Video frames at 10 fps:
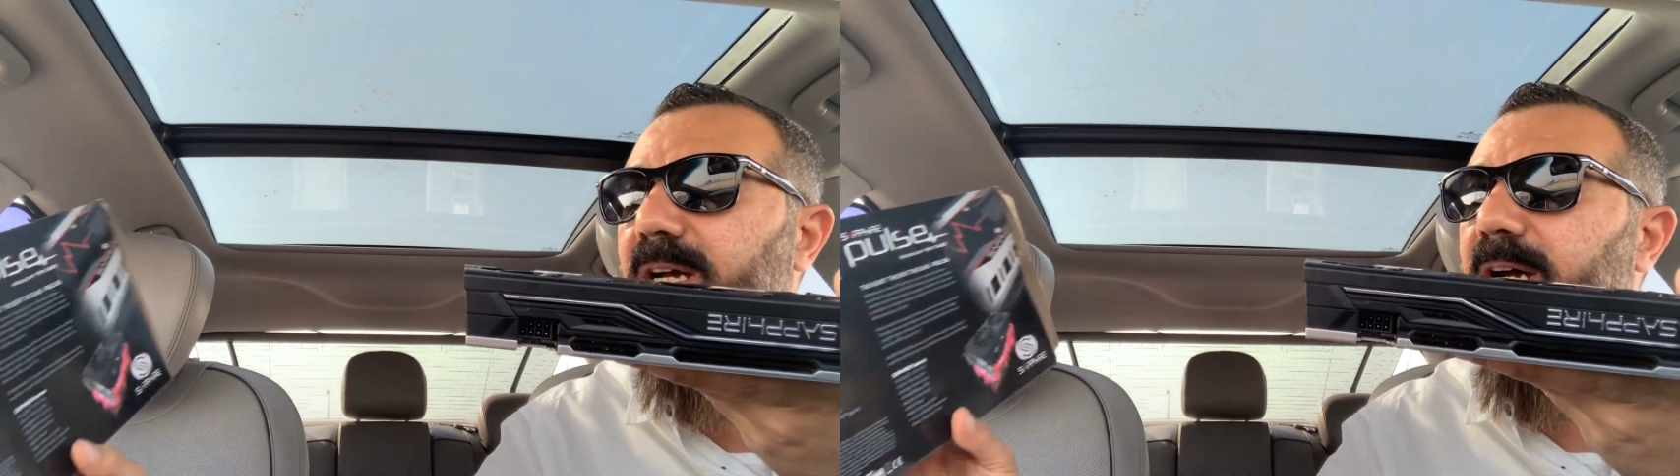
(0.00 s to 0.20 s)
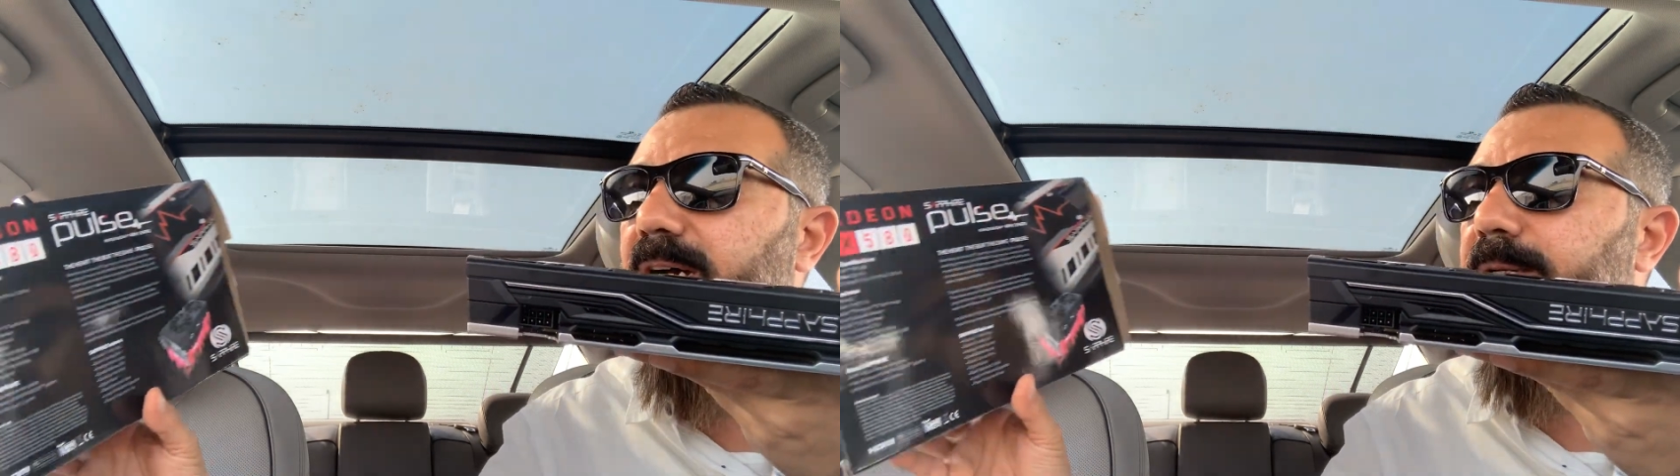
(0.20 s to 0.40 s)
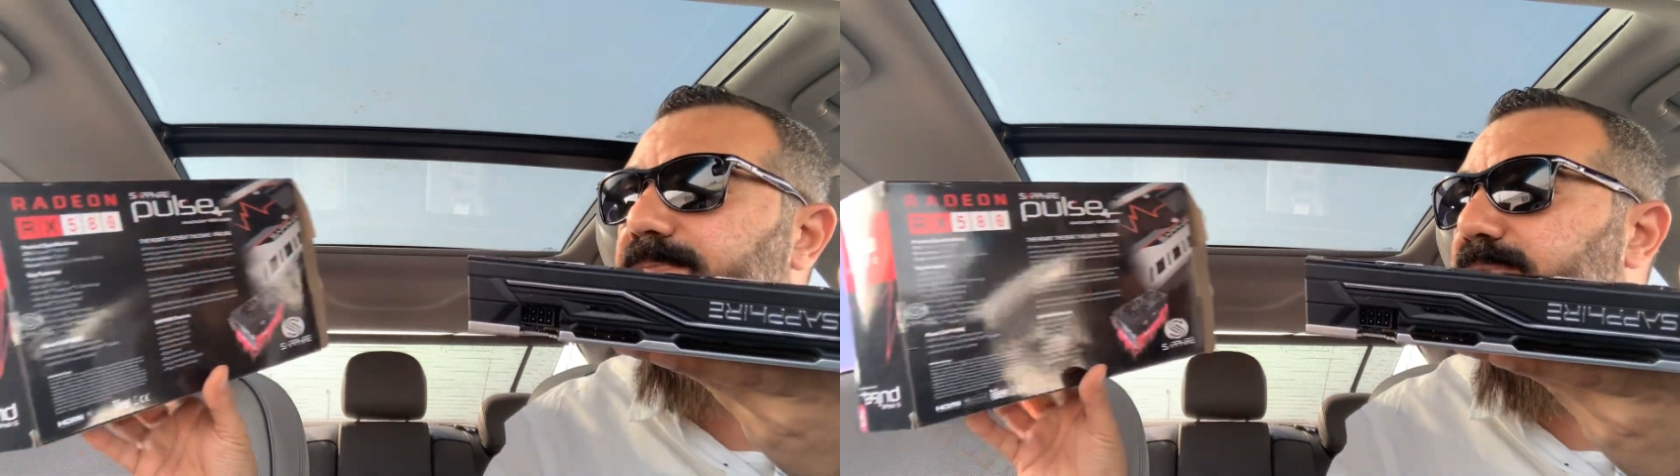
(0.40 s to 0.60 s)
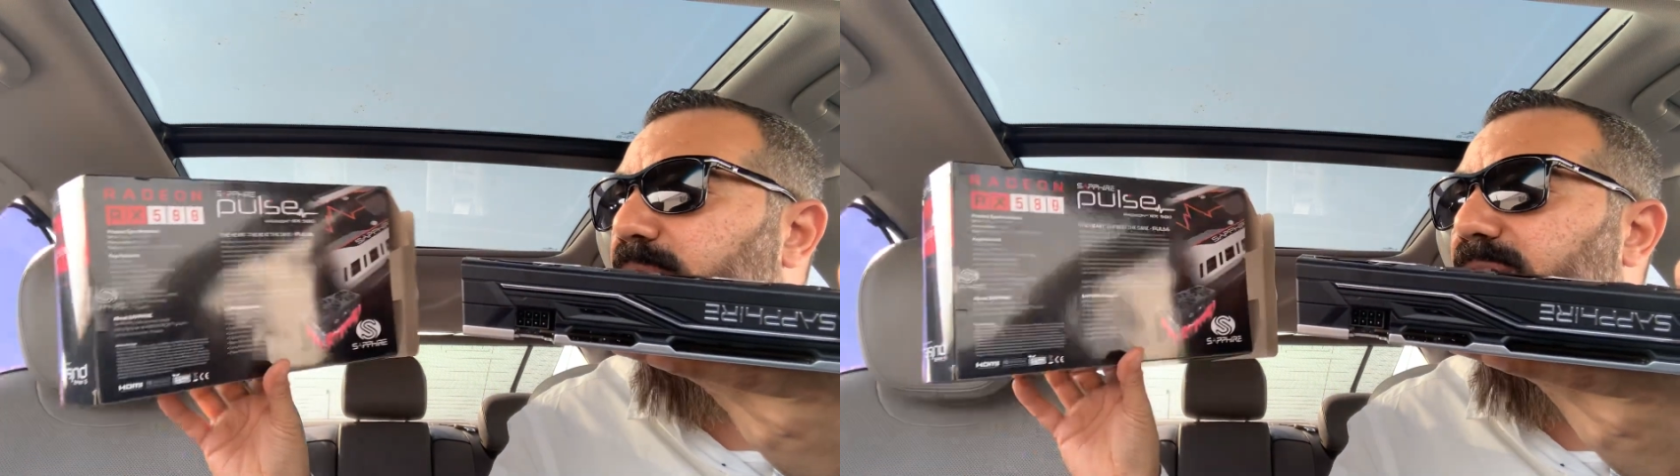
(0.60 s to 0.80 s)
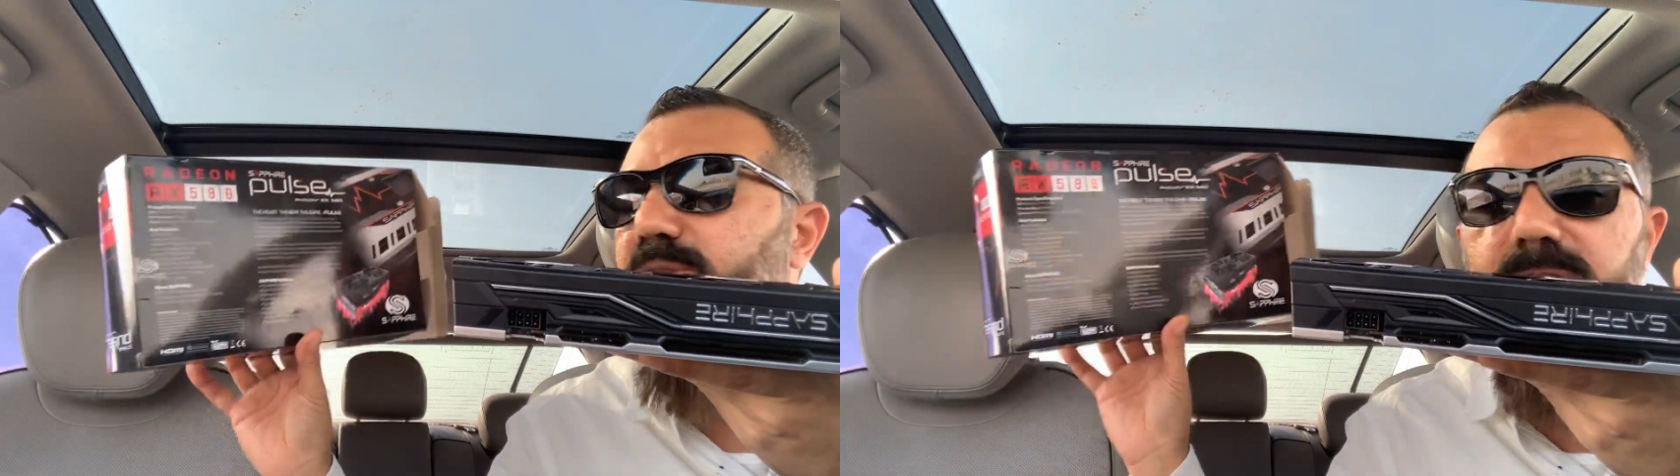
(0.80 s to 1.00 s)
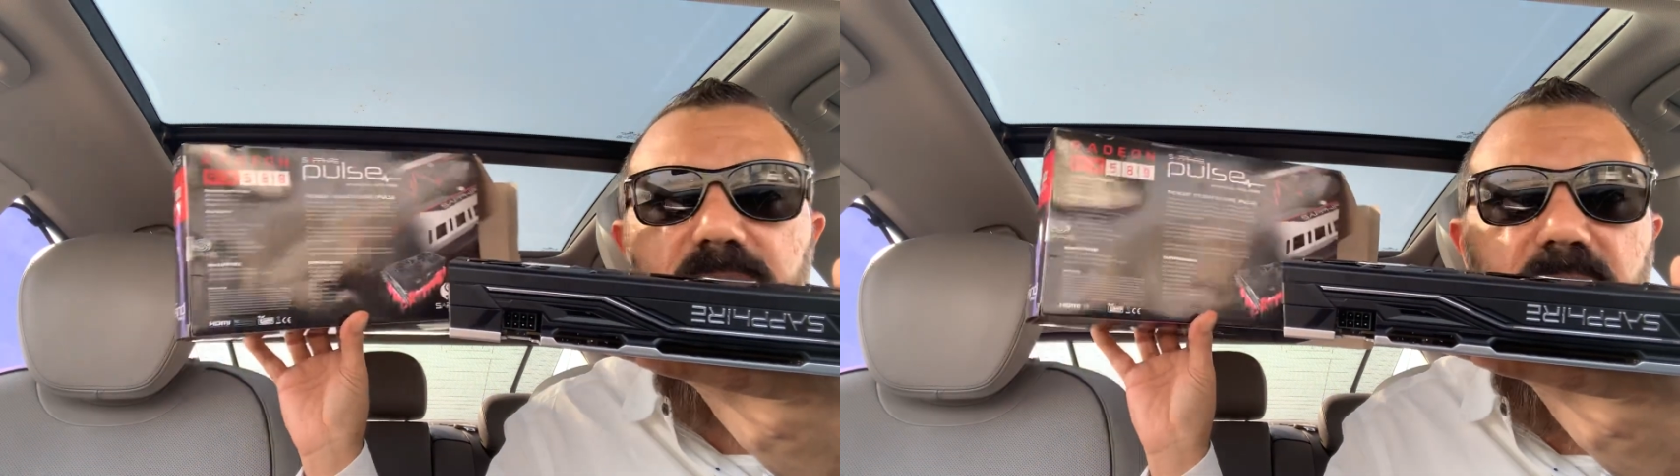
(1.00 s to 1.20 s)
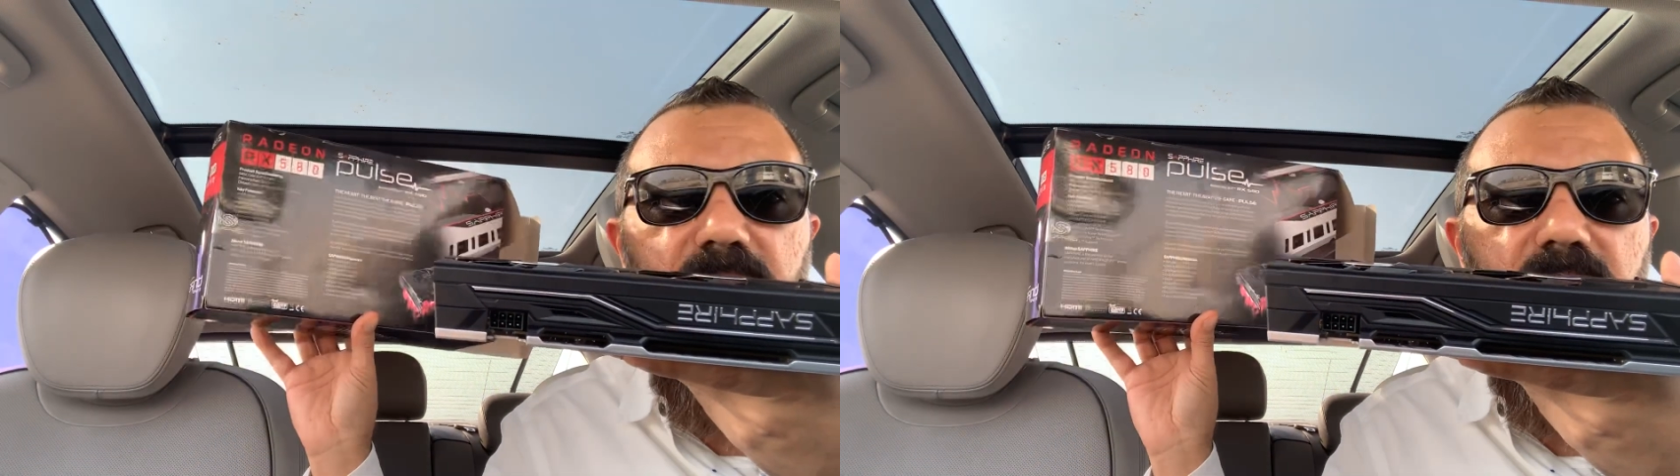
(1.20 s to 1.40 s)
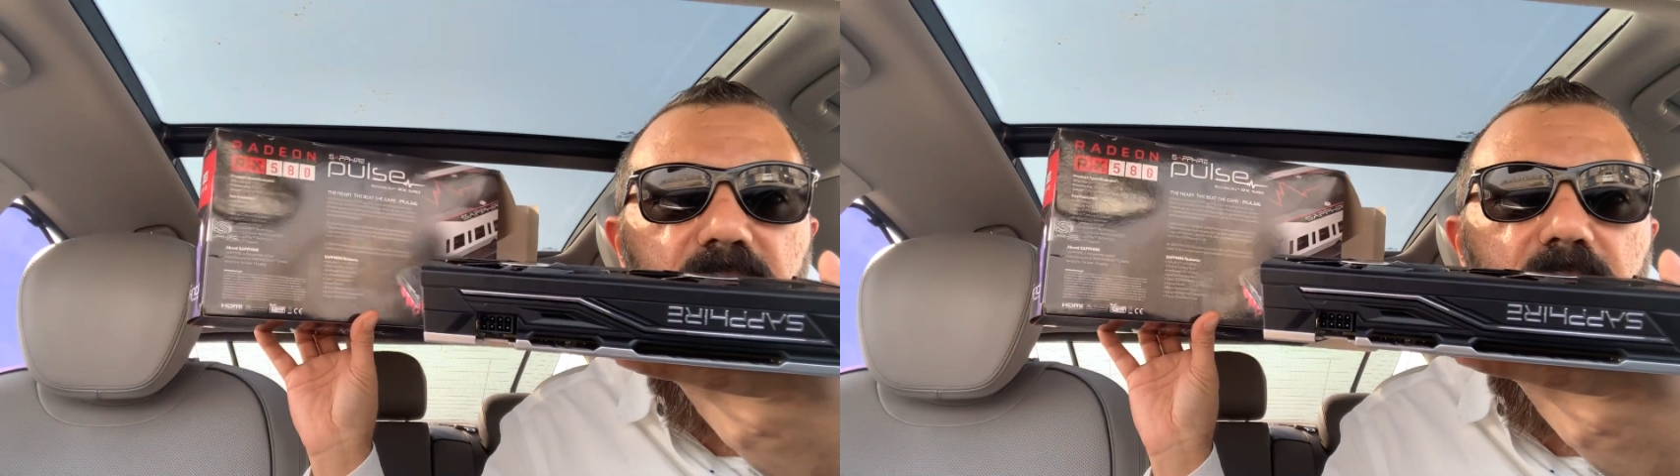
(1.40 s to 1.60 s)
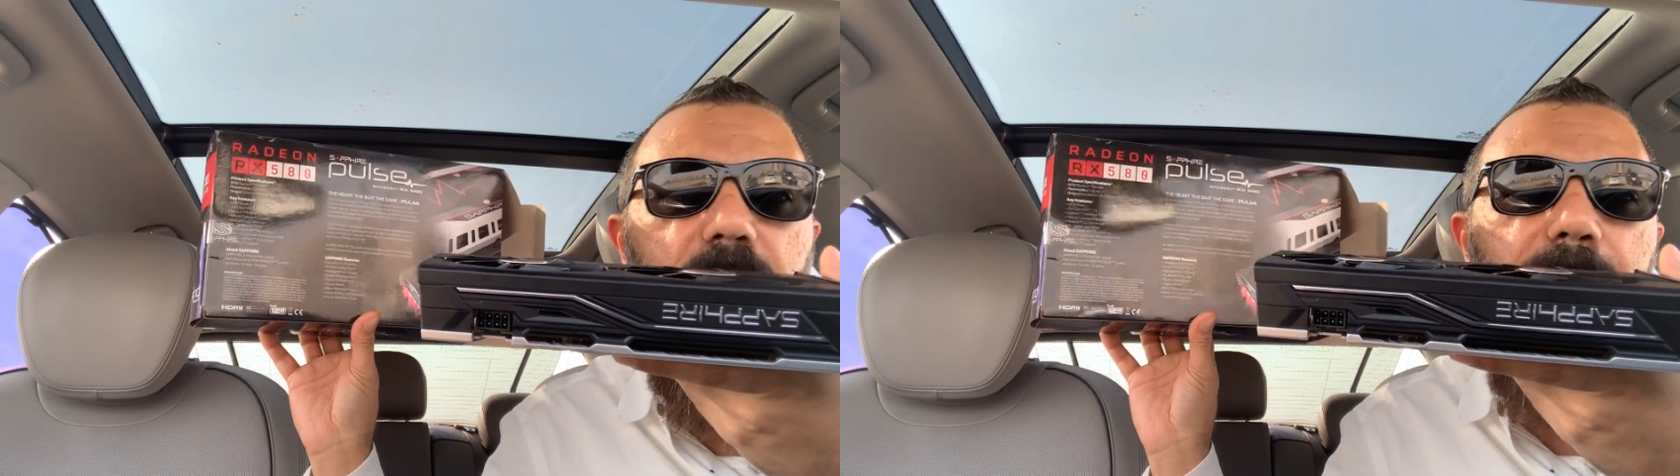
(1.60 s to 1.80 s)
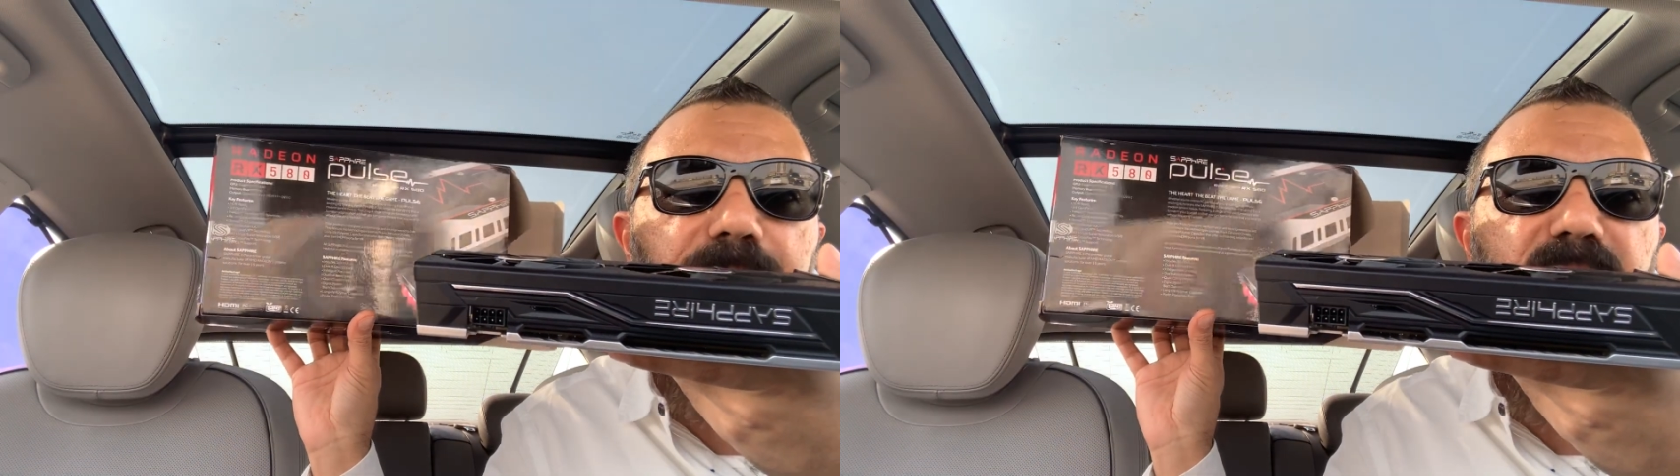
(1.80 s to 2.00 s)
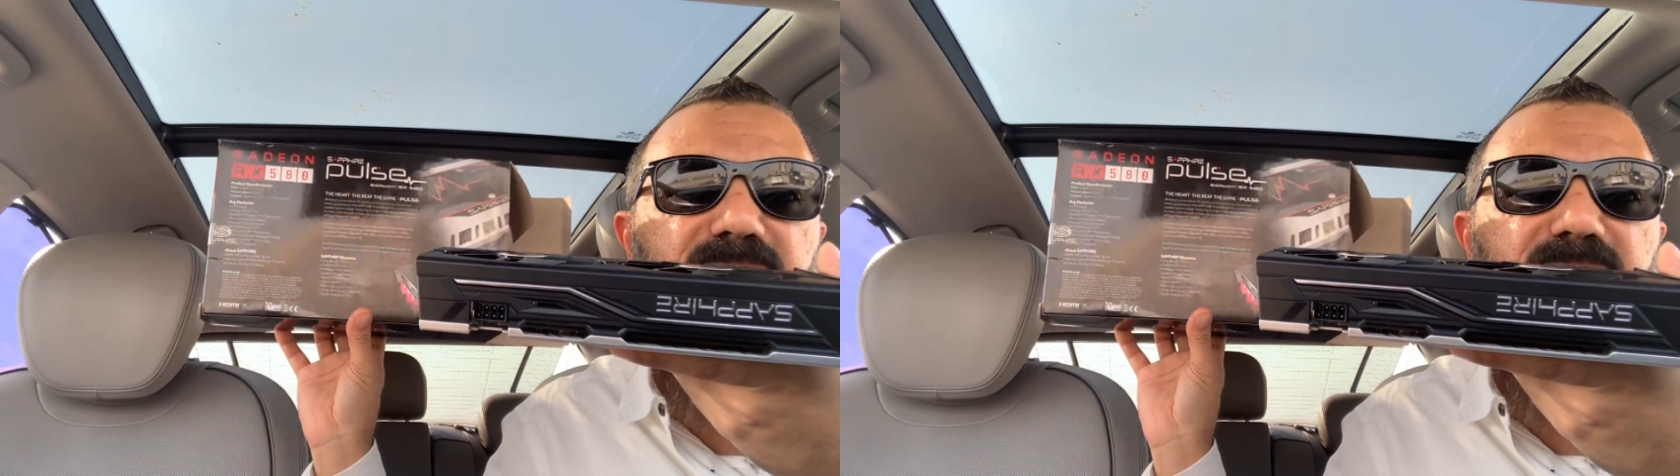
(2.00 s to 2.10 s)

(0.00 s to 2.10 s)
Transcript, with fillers: um, Radeon um,